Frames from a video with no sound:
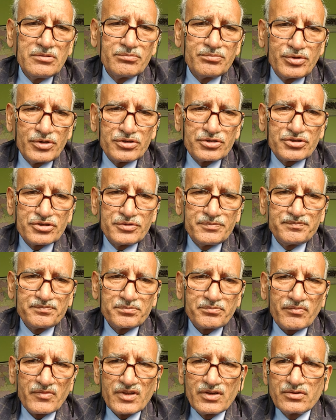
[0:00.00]
put
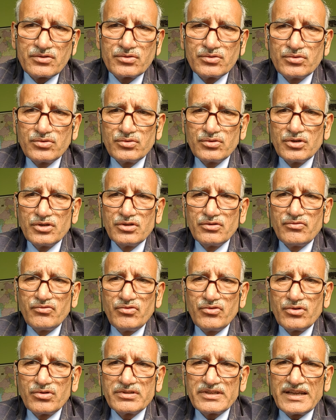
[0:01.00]
to
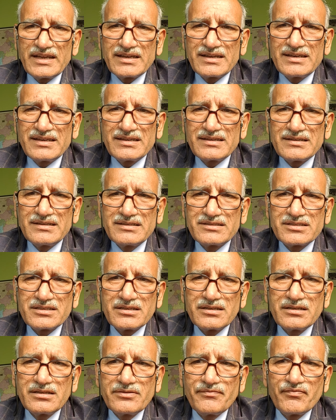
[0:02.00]

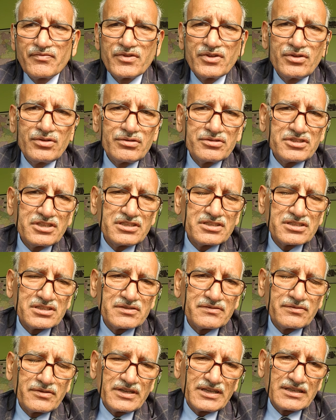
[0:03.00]
non-agricultural uses,
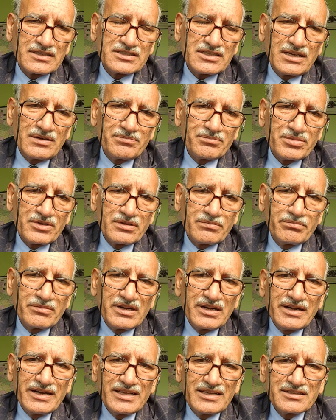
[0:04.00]
for example
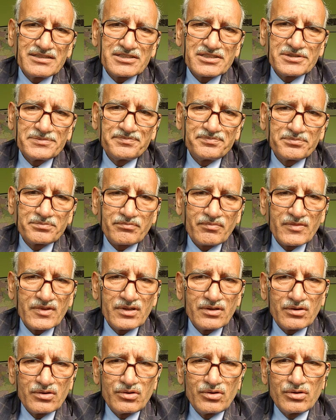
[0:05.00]
buildings,
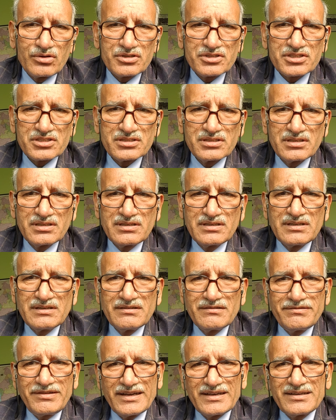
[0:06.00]
roads,
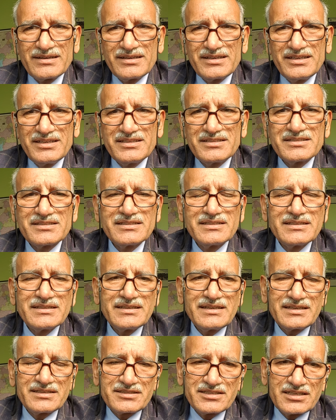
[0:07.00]
factories,
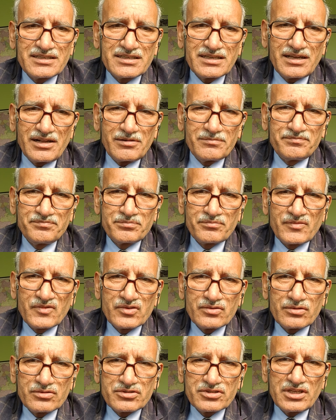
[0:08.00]
etc.
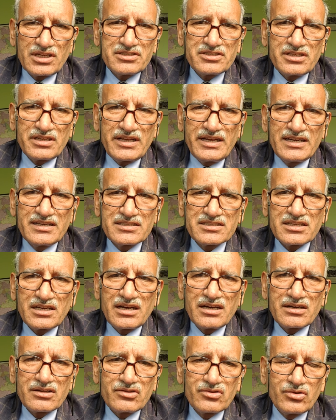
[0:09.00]
So such lands
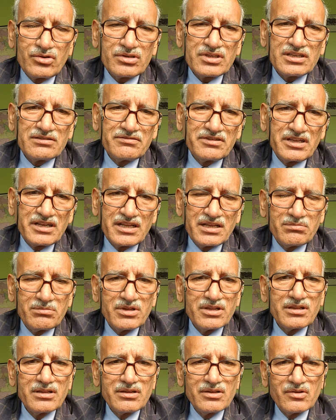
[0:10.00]
are not
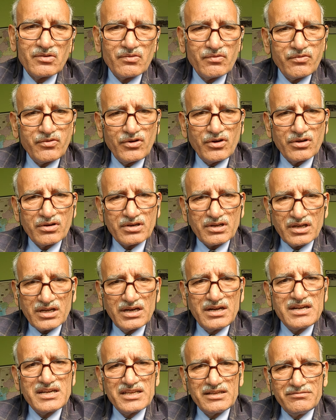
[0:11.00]
available for
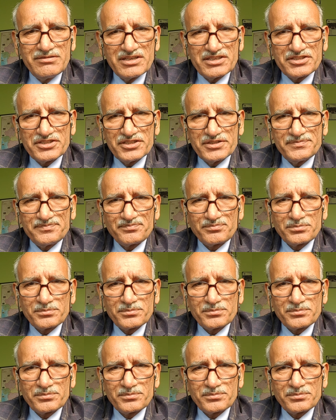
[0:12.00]
cultivation.